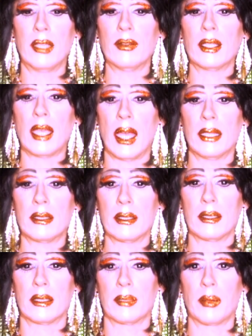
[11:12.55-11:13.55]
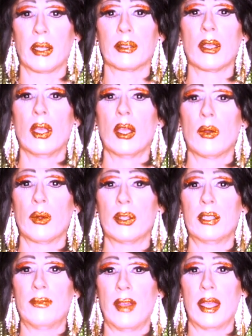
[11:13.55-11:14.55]
And even Constance's parts, where
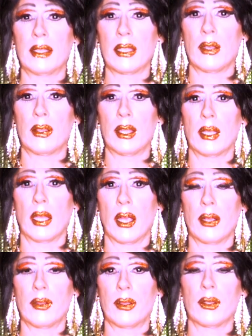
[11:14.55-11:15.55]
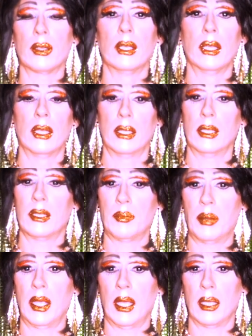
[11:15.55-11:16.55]
she finds out that Arthur is
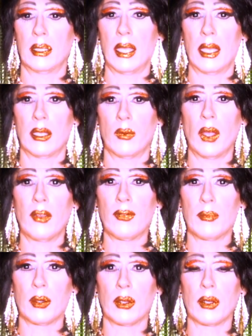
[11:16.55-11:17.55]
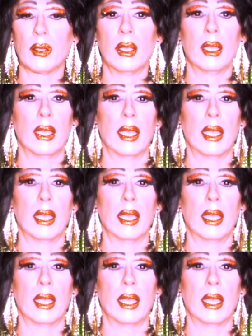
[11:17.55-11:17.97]
being taken away from her,